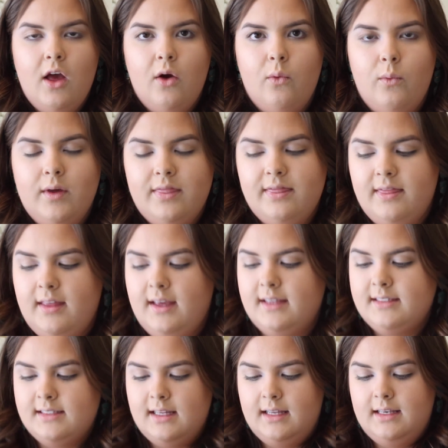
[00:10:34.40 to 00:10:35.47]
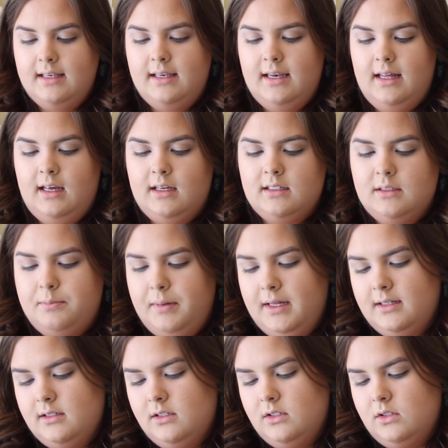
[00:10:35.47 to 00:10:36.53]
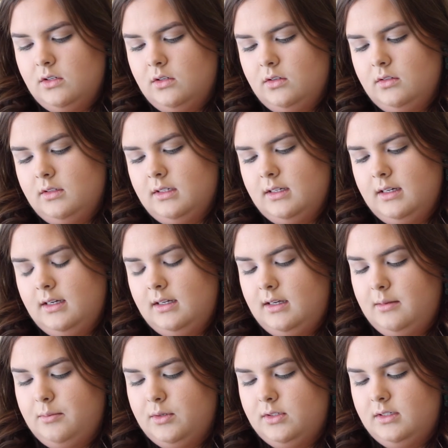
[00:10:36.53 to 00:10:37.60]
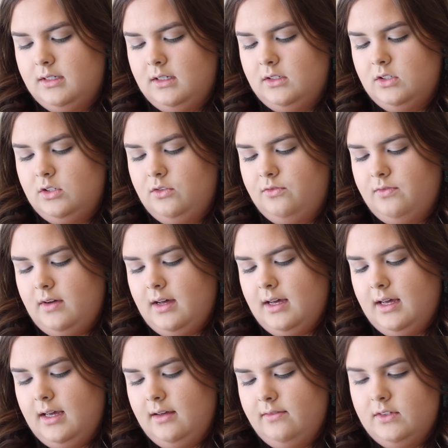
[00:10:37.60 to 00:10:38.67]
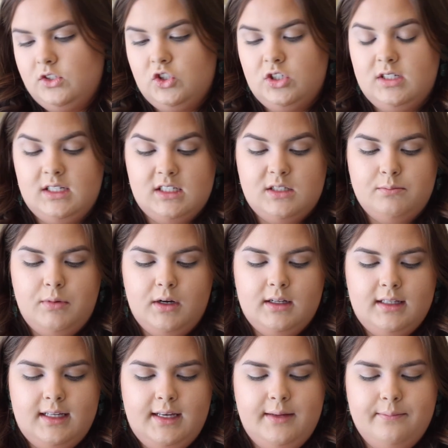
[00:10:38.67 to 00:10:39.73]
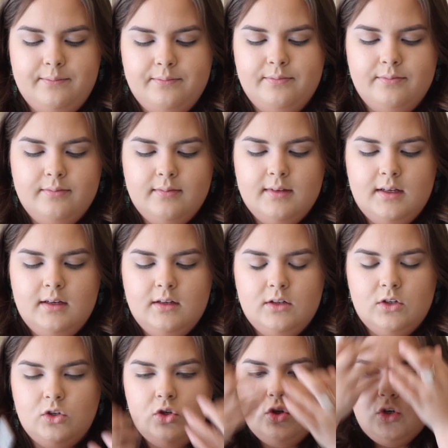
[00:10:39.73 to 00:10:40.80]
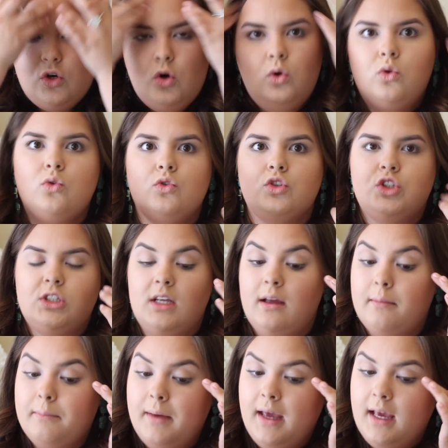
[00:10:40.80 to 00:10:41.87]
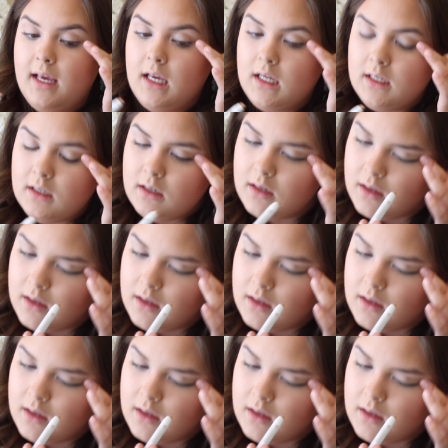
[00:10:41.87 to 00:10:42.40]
with this NYX pencil in number 625. It's just like a sparkling gold champagne.